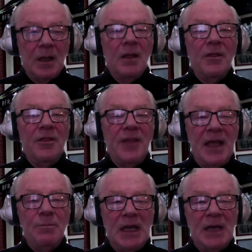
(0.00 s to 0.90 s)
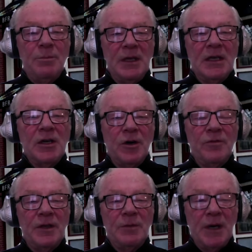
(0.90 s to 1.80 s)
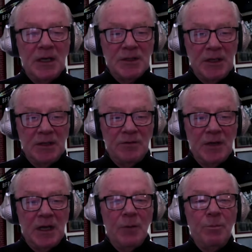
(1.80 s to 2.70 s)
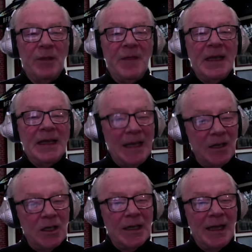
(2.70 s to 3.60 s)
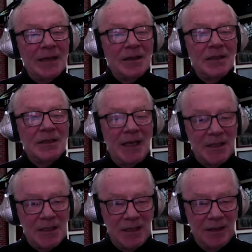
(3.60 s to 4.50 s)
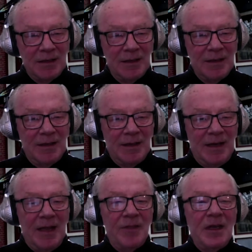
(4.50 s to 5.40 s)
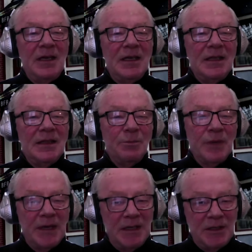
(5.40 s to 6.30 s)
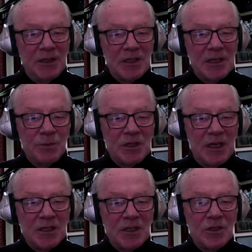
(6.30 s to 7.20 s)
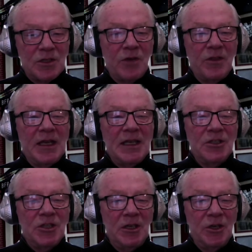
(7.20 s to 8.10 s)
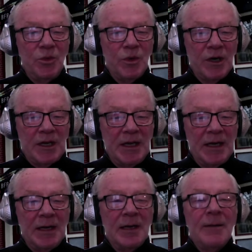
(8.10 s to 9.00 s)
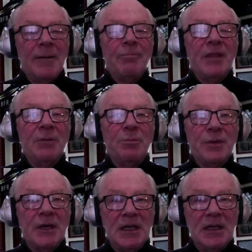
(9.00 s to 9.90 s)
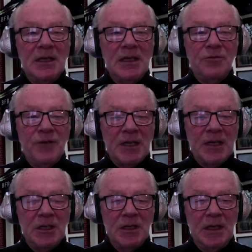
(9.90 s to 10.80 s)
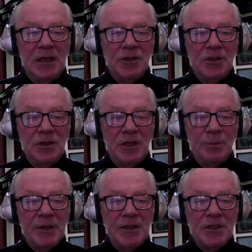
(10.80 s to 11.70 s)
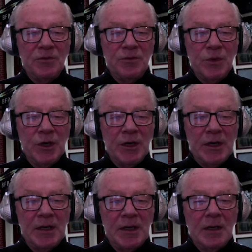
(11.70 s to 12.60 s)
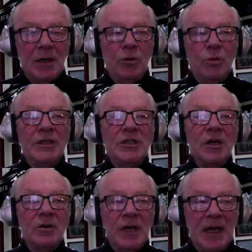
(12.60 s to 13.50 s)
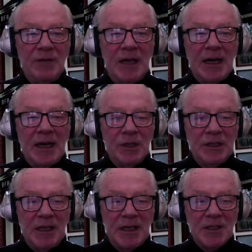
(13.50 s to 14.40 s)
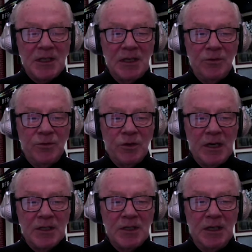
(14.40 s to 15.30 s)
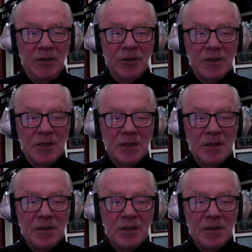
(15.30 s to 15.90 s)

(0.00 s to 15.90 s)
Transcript: they may be COVID positive but they cannot get the testing and they need the money to subsist. So they continue working. They're bringing the infection into their place of work. We don't have adequate testing for our seniors.